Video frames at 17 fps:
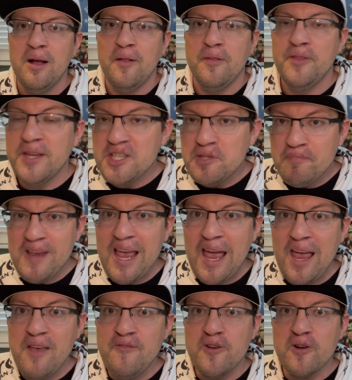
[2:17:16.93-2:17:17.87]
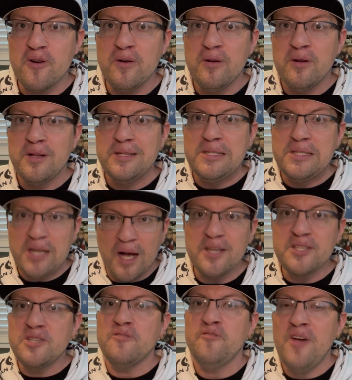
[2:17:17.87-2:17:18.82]
This behavior
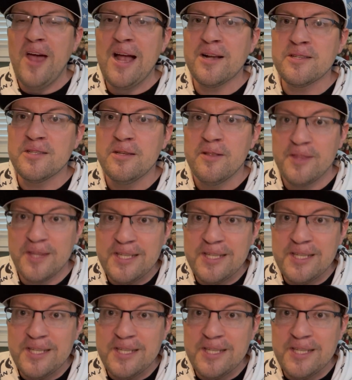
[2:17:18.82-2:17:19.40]
does affect